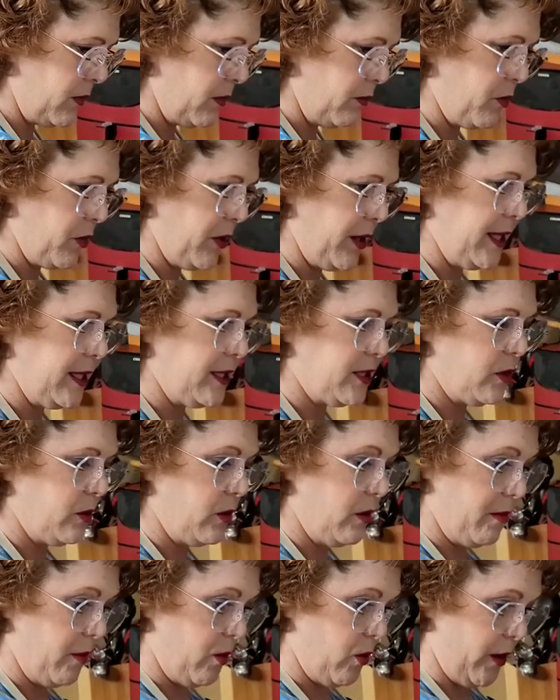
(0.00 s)
bring it to
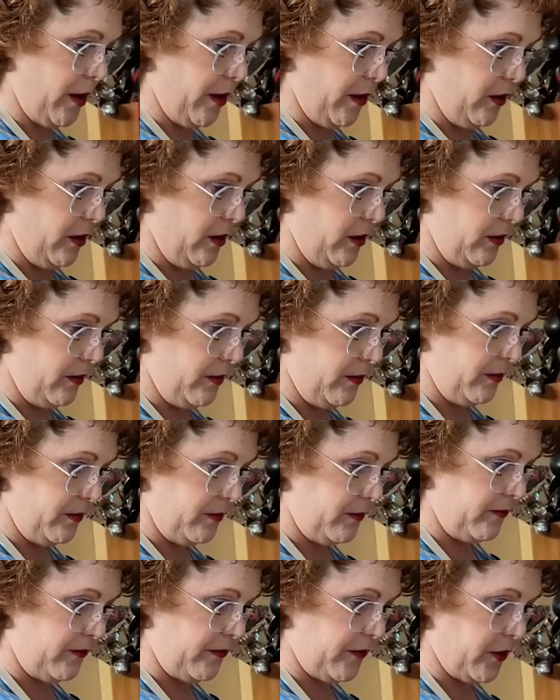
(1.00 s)
a boil
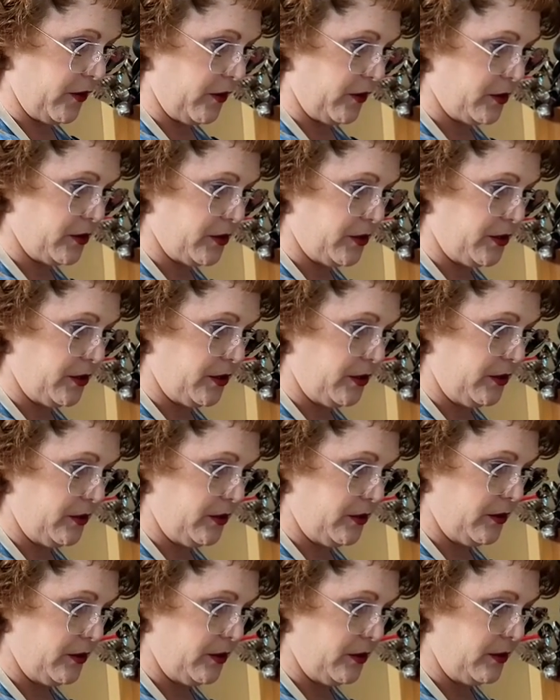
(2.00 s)
first
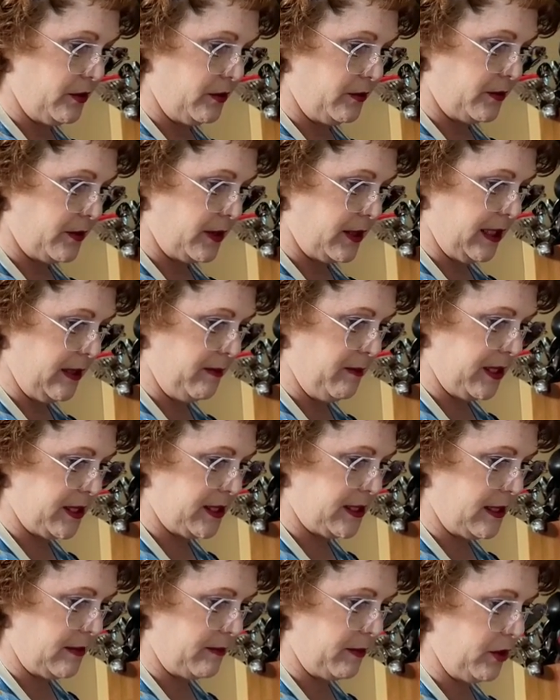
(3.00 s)
Get it
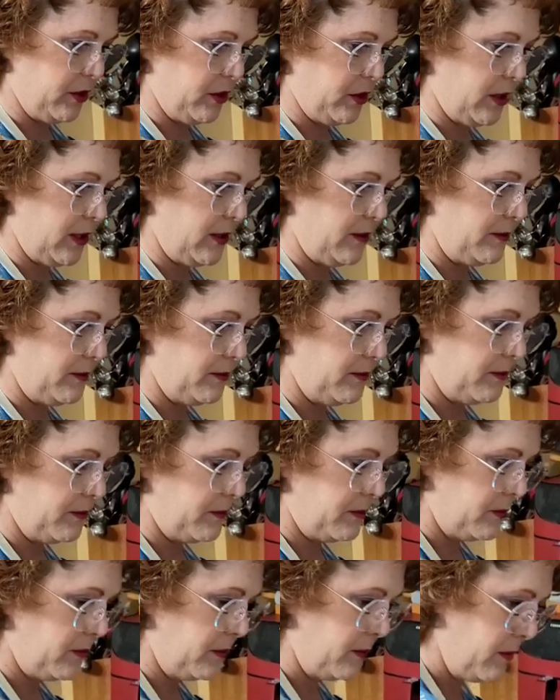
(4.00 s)
mixed up good
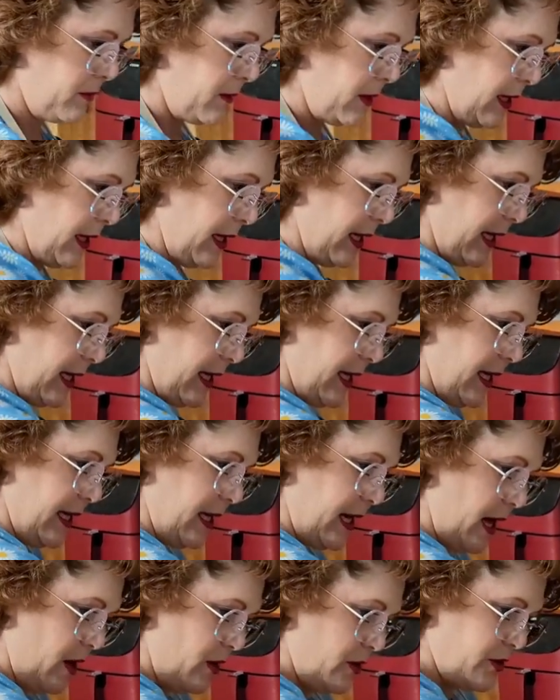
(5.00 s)
and
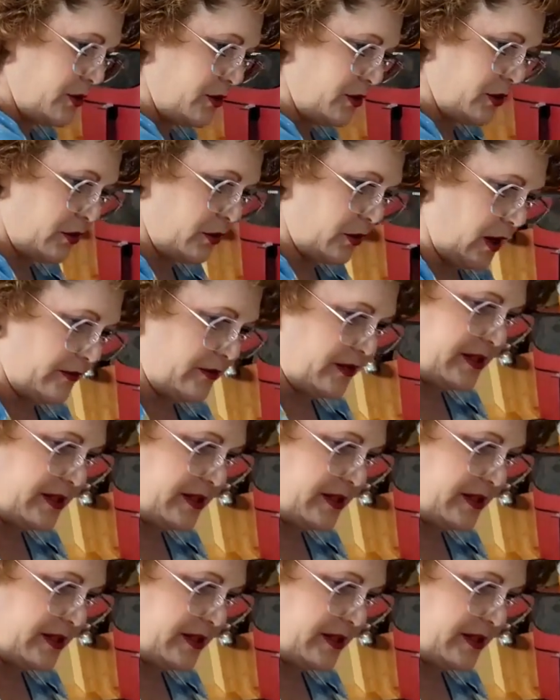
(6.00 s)
get all the sugar off